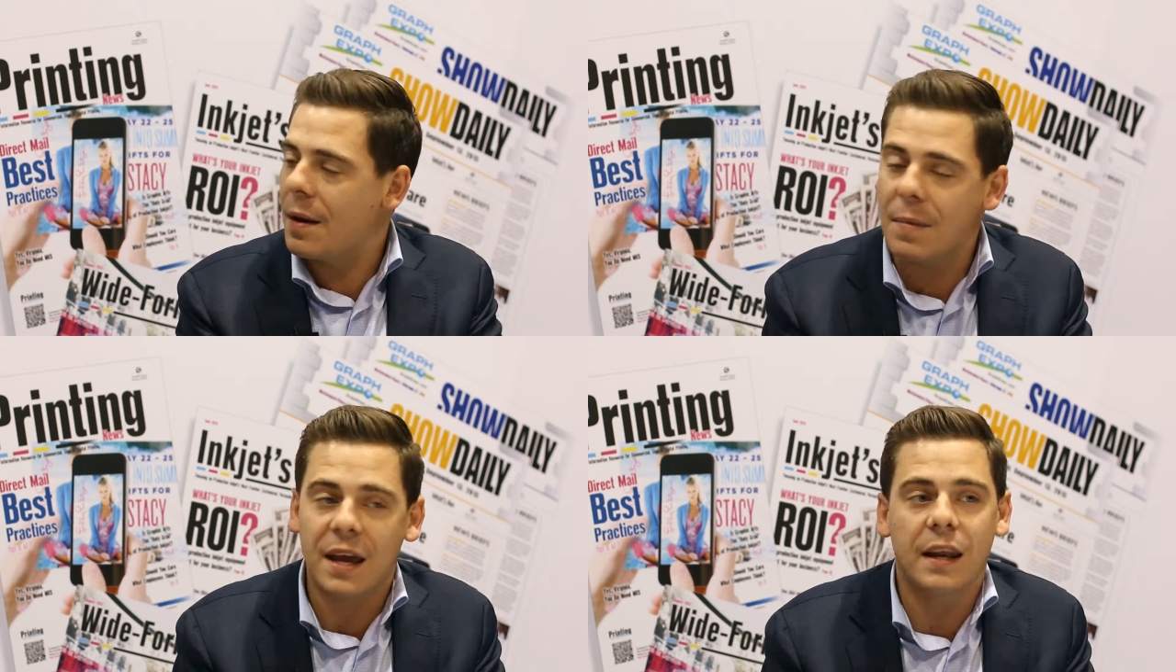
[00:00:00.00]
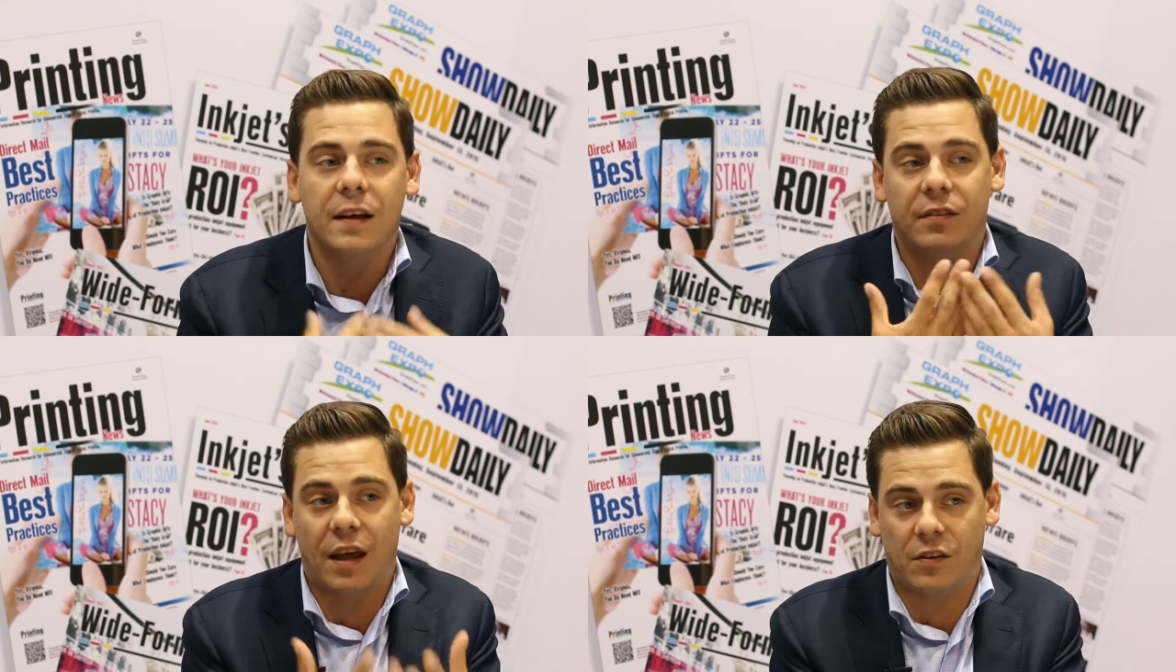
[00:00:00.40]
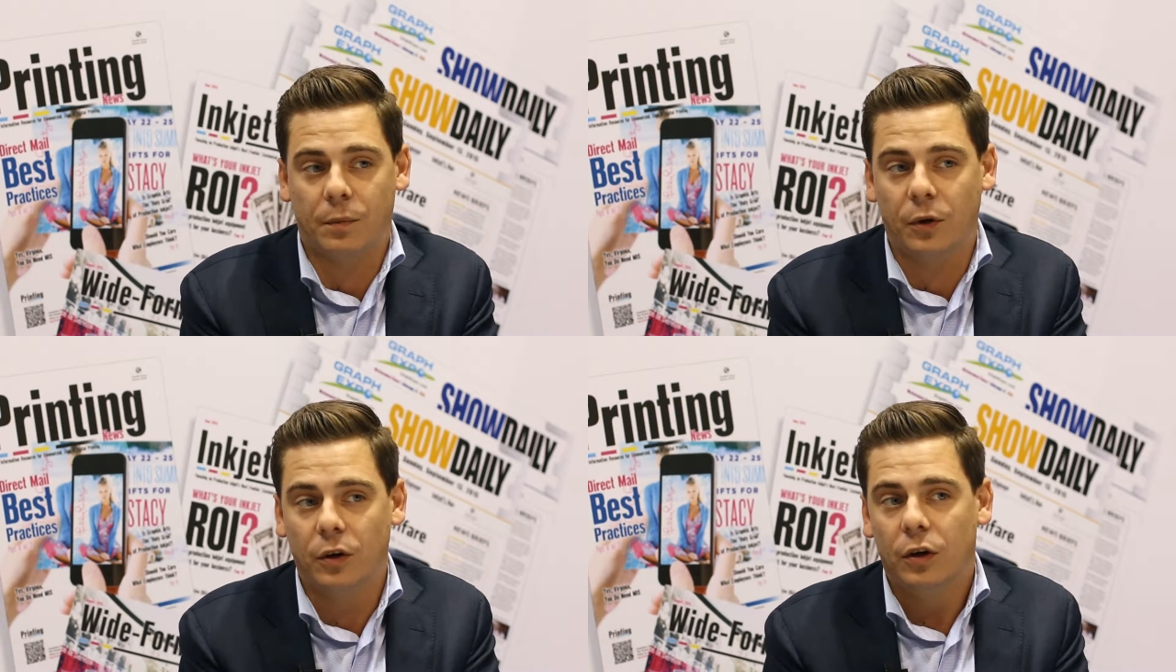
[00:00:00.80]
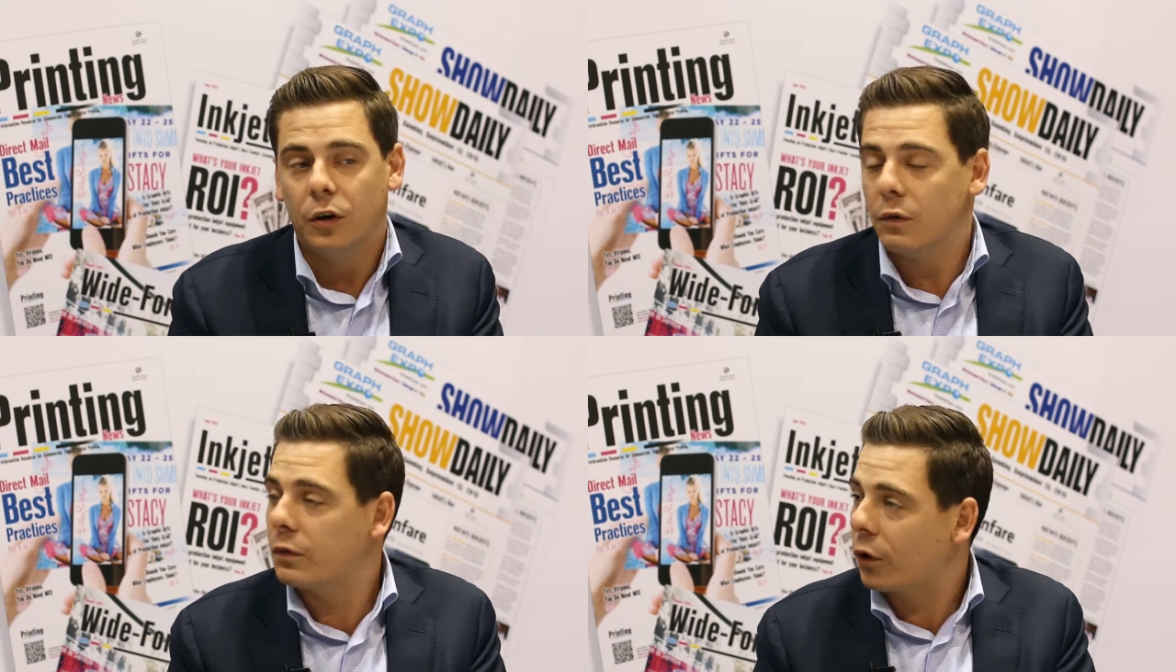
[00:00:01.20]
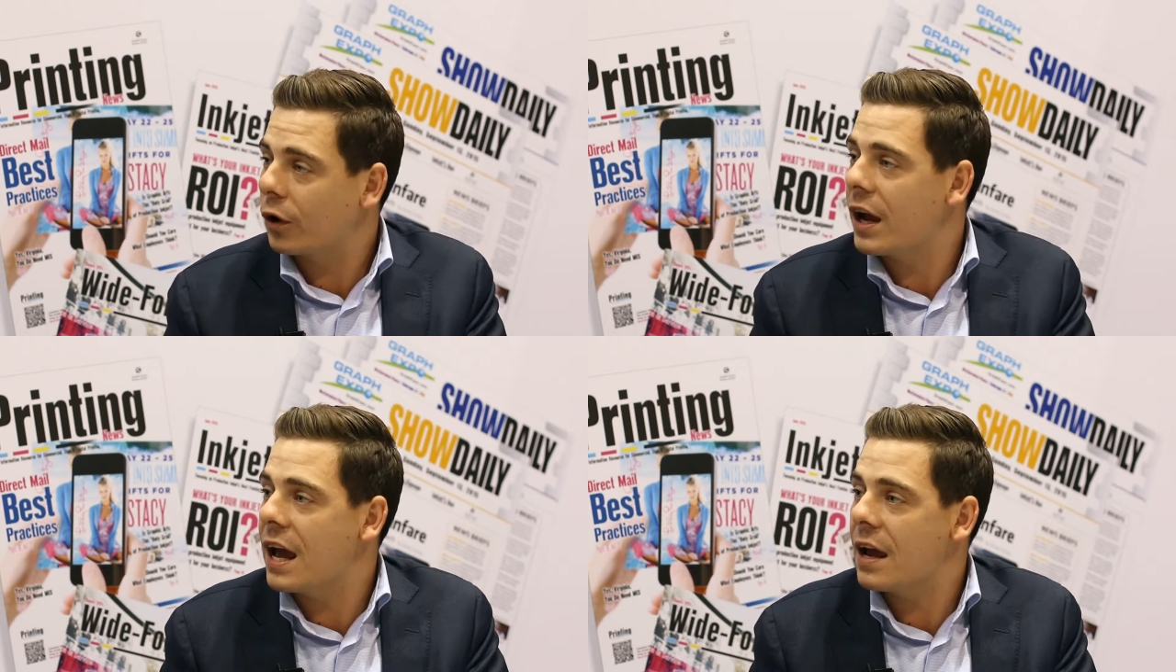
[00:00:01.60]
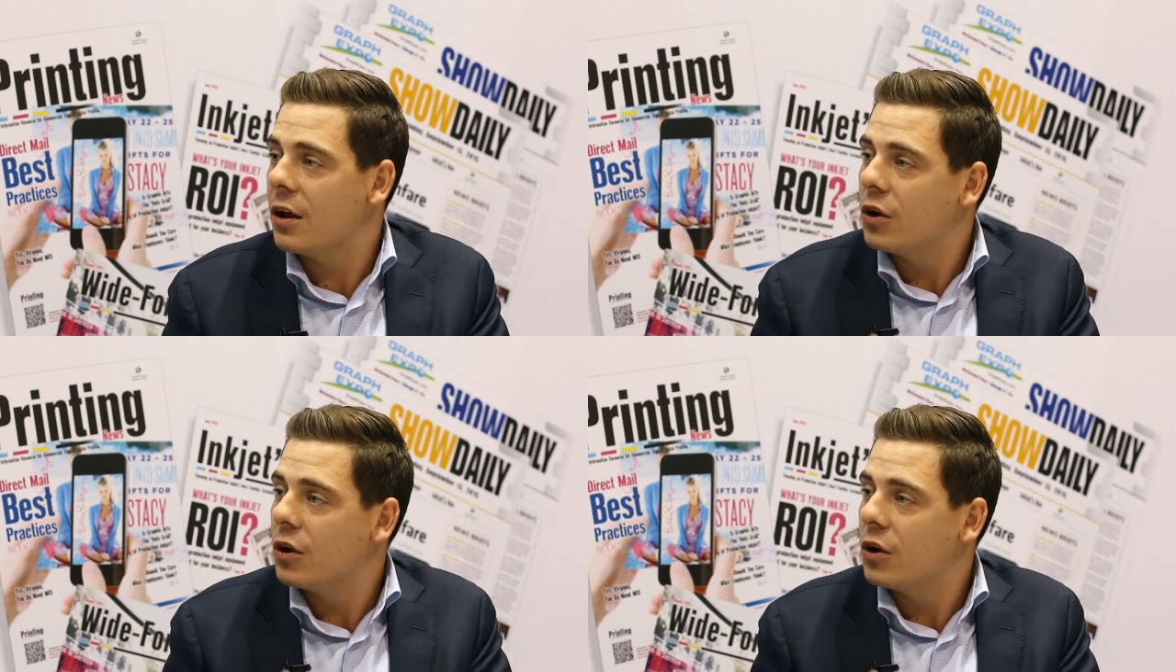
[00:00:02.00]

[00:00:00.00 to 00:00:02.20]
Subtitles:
and make it accessible for a